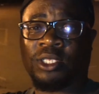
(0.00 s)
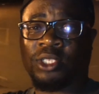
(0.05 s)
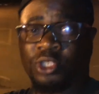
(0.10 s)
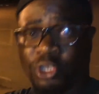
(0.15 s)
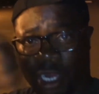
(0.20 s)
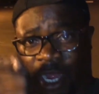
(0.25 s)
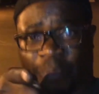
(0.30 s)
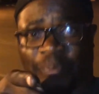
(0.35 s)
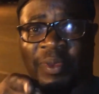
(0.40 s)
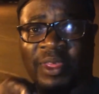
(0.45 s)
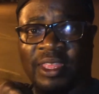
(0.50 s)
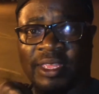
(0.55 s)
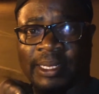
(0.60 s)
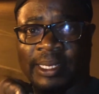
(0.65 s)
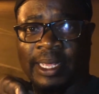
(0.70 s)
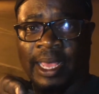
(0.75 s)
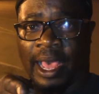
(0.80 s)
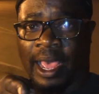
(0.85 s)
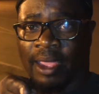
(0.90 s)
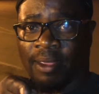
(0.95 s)
Do not be this
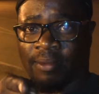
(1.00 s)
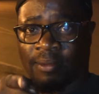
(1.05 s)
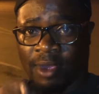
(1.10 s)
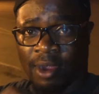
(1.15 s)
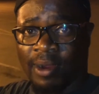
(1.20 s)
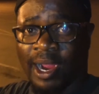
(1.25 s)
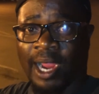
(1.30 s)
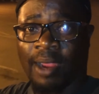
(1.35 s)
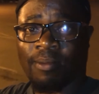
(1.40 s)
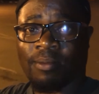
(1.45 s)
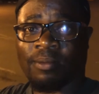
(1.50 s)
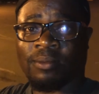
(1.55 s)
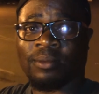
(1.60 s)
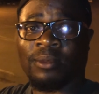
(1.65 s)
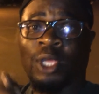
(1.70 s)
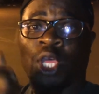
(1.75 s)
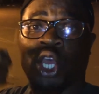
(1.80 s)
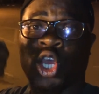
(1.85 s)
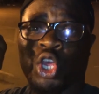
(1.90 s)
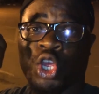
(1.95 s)
guy, all right?
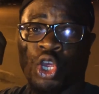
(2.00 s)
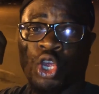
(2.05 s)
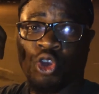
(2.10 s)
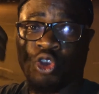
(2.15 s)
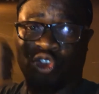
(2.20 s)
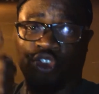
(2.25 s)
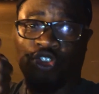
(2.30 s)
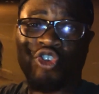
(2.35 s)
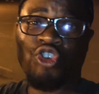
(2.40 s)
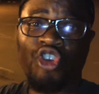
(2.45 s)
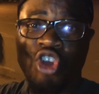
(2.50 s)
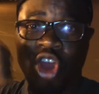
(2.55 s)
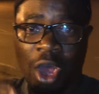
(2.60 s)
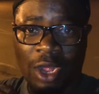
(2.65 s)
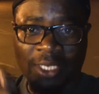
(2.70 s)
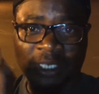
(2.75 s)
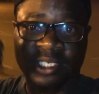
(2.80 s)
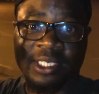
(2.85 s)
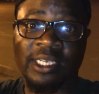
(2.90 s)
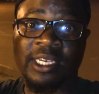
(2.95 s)
Do
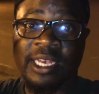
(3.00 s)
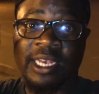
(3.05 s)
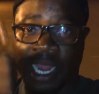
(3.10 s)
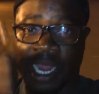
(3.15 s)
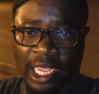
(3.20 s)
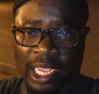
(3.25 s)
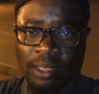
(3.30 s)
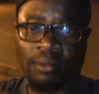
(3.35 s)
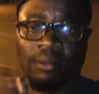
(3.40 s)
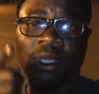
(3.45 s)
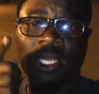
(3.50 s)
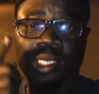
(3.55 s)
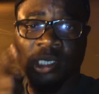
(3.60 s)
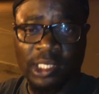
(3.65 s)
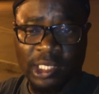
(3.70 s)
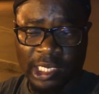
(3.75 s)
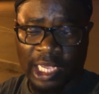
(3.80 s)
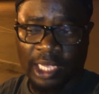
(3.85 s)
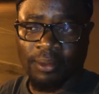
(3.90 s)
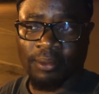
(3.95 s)
not name and
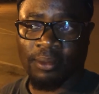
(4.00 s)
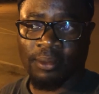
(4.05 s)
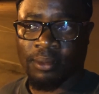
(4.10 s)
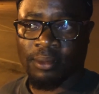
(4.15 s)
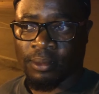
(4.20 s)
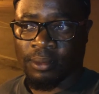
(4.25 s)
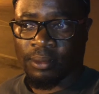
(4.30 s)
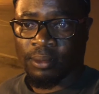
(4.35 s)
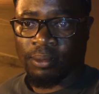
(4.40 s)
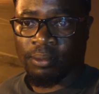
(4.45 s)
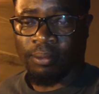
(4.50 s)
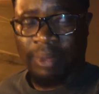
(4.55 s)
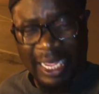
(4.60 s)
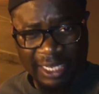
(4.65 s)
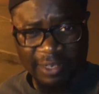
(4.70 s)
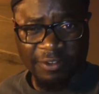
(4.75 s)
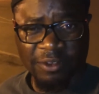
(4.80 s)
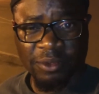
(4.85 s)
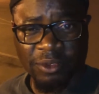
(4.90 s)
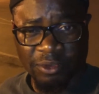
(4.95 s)
shame
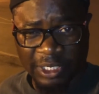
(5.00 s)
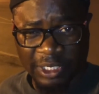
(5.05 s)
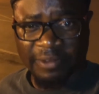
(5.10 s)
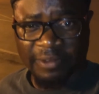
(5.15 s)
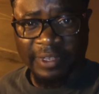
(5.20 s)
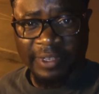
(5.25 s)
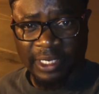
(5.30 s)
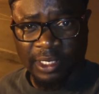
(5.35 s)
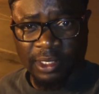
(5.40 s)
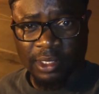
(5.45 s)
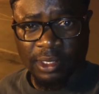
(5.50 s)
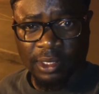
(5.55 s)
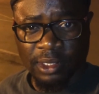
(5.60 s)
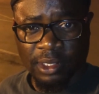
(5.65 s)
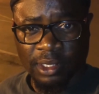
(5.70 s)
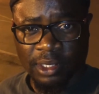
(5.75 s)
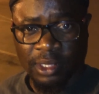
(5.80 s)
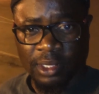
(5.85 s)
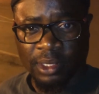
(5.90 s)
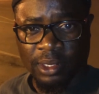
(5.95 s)
buying from street vendors,
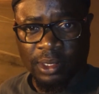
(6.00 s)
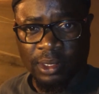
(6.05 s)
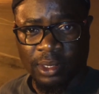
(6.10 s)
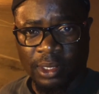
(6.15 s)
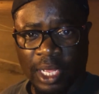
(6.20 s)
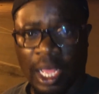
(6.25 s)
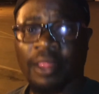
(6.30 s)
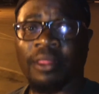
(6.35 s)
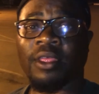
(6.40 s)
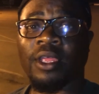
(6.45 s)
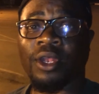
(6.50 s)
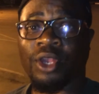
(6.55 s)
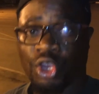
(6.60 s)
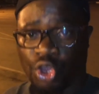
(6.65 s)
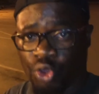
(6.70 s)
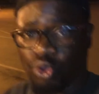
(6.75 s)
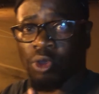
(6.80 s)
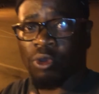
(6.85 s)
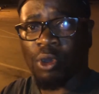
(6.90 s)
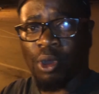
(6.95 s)
and then
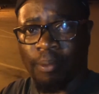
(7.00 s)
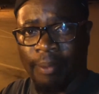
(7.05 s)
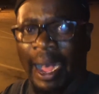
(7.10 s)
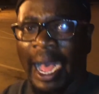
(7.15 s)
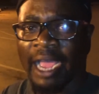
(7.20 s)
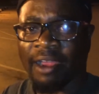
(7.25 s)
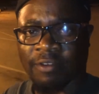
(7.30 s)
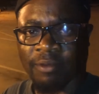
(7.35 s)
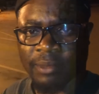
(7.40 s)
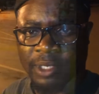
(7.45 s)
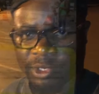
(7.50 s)
you go and buy from